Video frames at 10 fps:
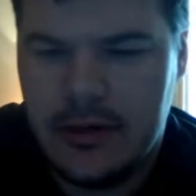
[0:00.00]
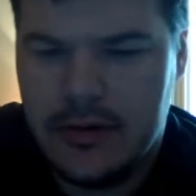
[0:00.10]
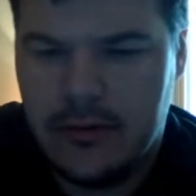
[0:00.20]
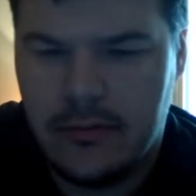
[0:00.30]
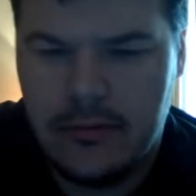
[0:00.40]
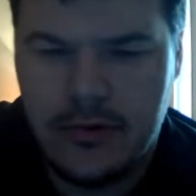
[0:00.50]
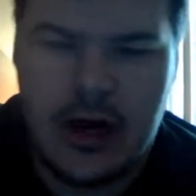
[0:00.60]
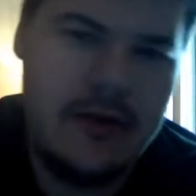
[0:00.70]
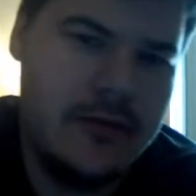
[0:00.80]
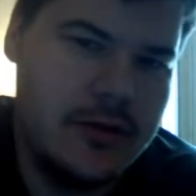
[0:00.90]
to
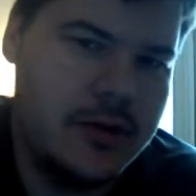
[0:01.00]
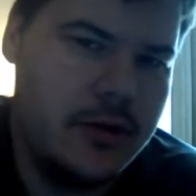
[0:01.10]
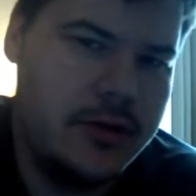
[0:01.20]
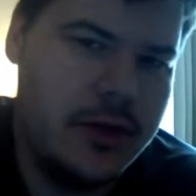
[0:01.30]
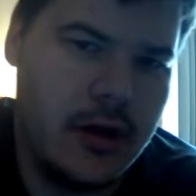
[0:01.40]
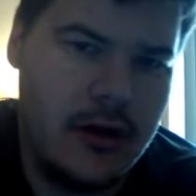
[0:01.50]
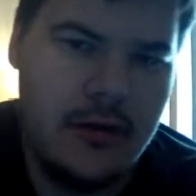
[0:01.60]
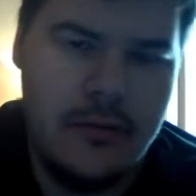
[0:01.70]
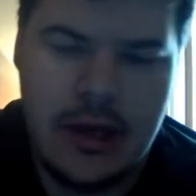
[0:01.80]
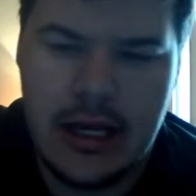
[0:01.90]
drive this notion
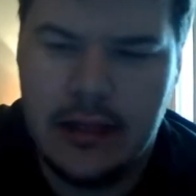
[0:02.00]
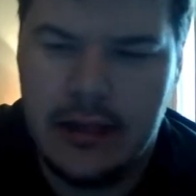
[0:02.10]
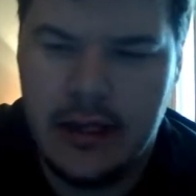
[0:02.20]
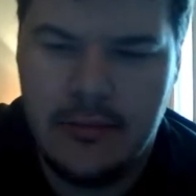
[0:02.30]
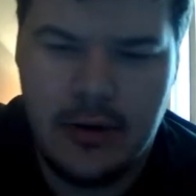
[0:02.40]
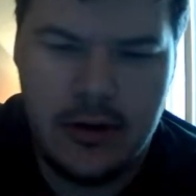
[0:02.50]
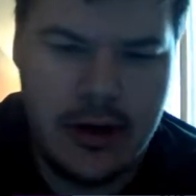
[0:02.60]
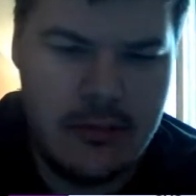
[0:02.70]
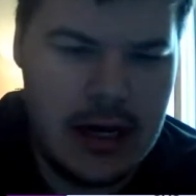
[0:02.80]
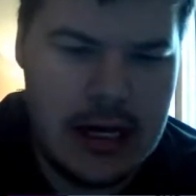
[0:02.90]
home that Libra,
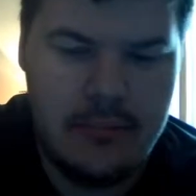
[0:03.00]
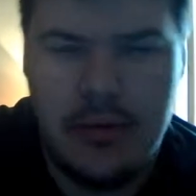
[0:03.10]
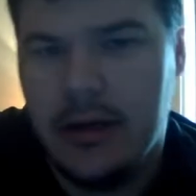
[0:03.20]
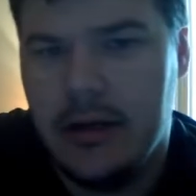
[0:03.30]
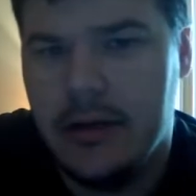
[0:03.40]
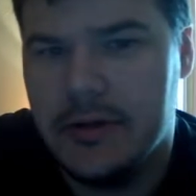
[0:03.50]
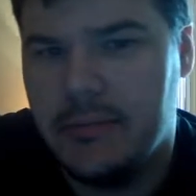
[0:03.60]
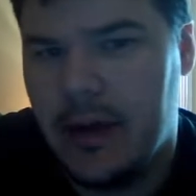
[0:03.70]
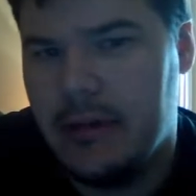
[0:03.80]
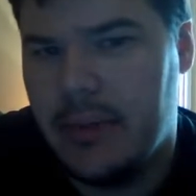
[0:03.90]
in my opinion, is
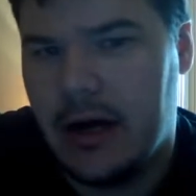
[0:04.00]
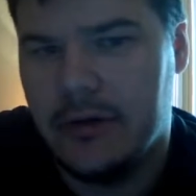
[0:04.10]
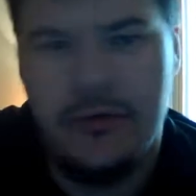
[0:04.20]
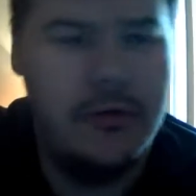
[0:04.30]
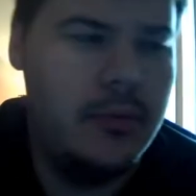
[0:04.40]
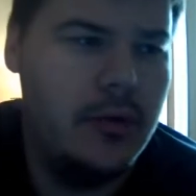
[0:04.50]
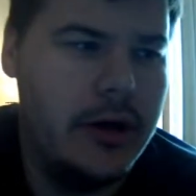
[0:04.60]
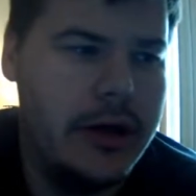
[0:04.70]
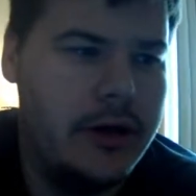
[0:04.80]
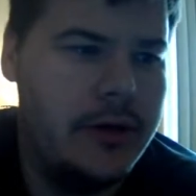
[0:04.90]
PayPal
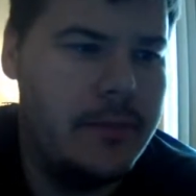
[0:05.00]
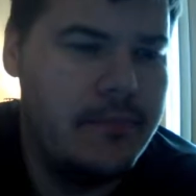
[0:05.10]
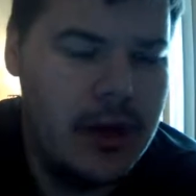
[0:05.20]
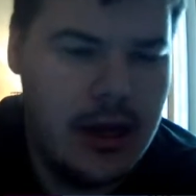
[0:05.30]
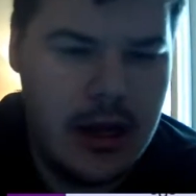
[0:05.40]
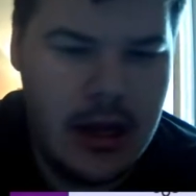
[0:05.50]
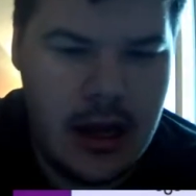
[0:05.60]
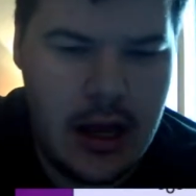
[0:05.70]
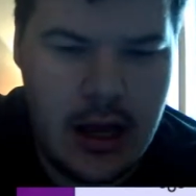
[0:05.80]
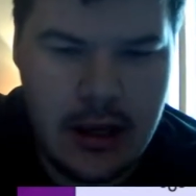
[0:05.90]

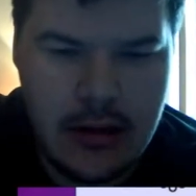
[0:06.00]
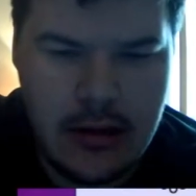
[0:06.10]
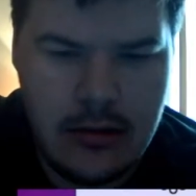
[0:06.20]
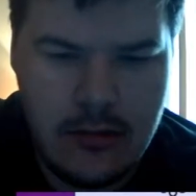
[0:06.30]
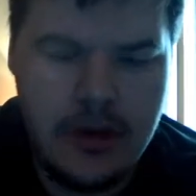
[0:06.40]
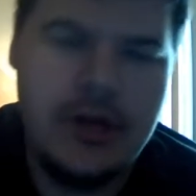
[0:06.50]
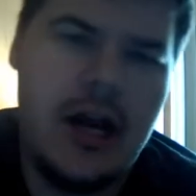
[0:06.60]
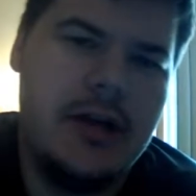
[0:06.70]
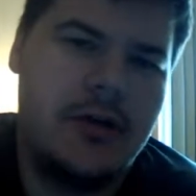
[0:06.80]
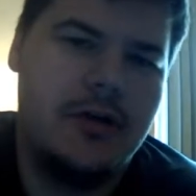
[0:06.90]
2.0, we
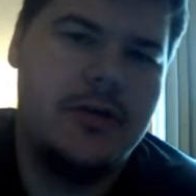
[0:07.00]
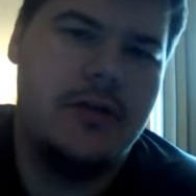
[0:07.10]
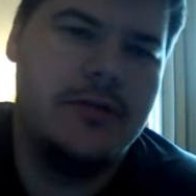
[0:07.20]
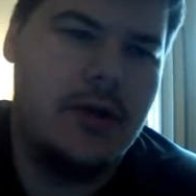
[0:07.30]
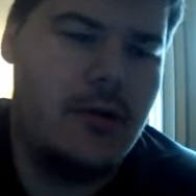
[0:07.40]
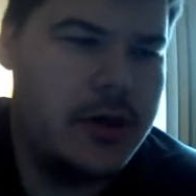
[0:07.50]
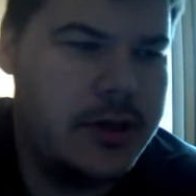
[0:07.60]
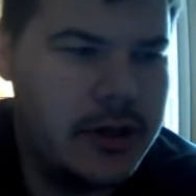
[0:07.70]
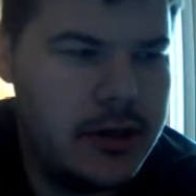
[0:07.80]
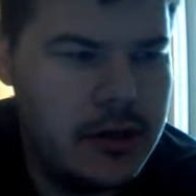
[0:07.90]
should ask ourselves a
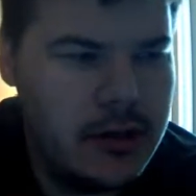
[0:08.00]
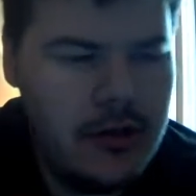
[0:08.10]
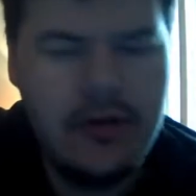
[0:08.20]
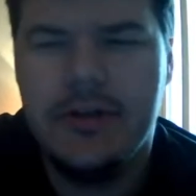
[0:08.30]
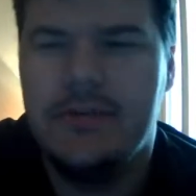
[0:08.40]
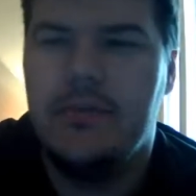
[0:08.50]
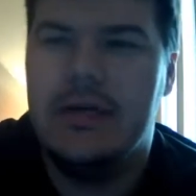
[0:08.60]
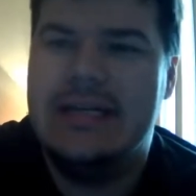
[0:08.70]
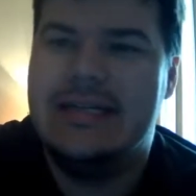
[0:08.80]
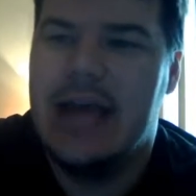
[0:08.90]
question: who has
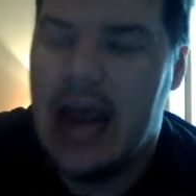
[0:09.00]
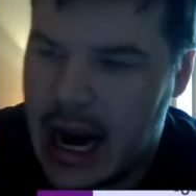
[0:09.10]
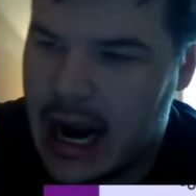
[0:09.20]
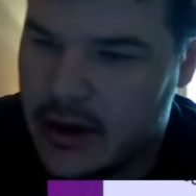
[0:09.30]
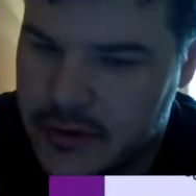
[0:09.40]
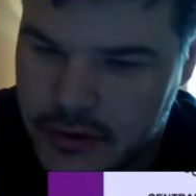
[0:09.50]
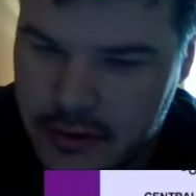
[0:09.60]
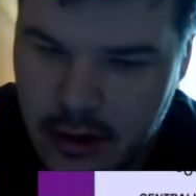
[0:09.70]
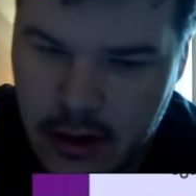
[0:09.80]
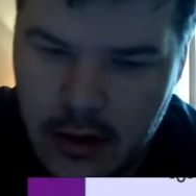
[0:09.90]
been
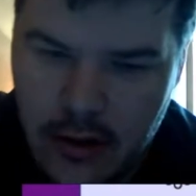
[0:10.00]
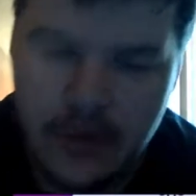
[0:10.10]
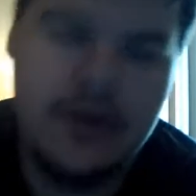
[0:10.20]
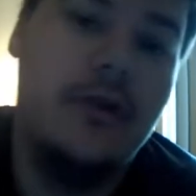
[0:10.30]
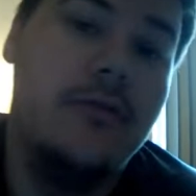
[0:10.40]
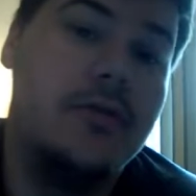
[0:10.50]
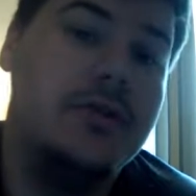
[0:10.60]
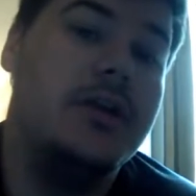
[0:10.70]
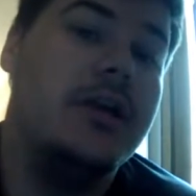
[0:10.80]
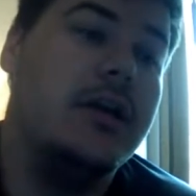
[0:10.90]
tasked with
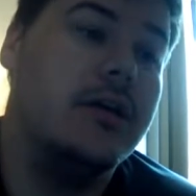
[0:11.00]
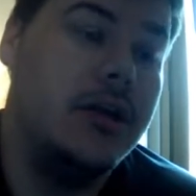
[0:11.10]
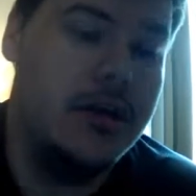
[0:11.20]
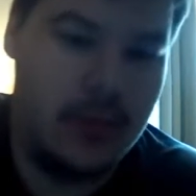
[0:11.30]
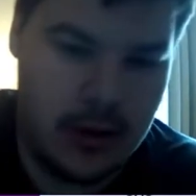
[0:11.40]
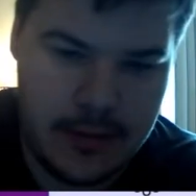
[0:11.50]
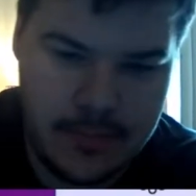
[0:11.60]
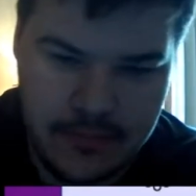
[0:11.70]
overseeing Libra?